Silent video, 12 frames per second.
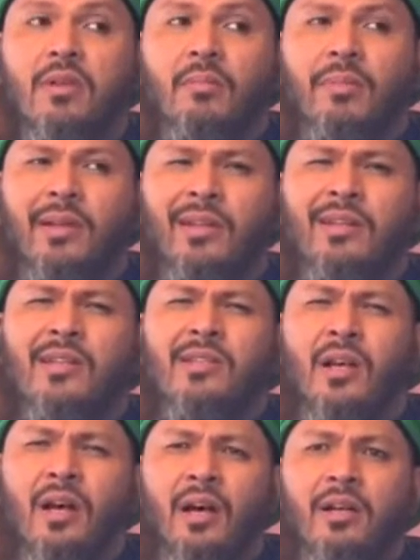But in
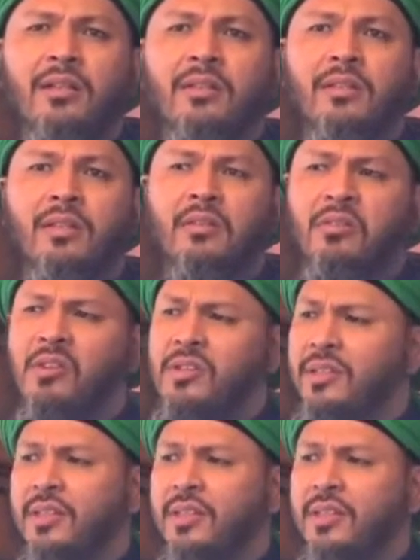his heart, his